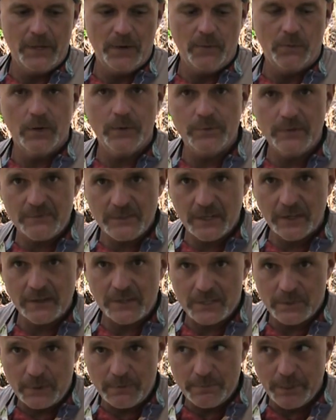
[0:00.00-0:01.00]
What we've done
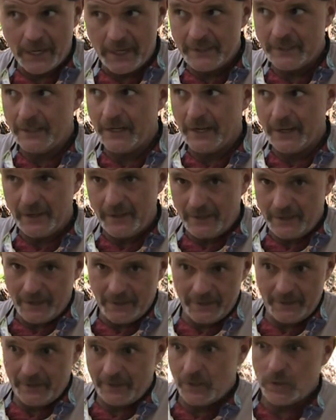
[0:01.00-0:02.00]
is we've bonded
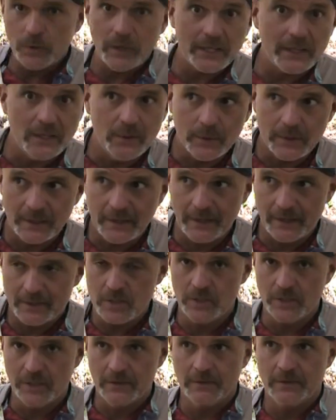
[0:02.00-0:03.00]
iodine indirectly with
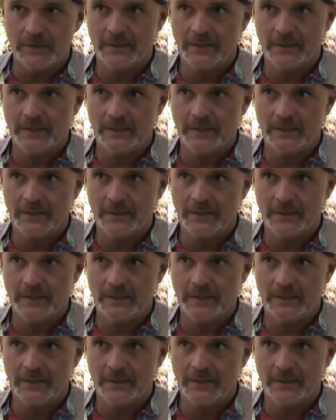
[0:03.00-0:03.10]
oxygen.